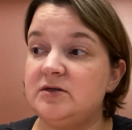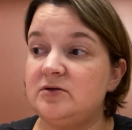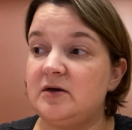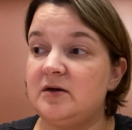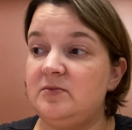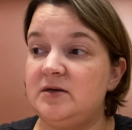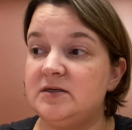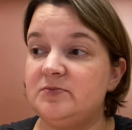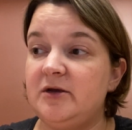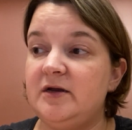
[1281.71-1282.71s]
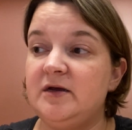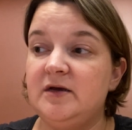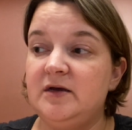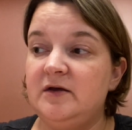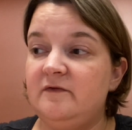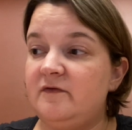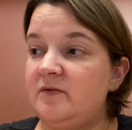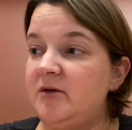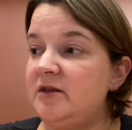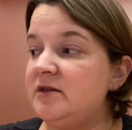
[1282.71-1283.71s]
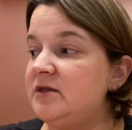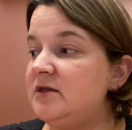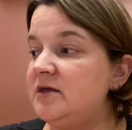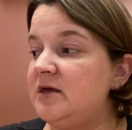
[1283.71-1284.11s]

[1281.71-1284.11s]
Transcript: So that can be displayed for the month.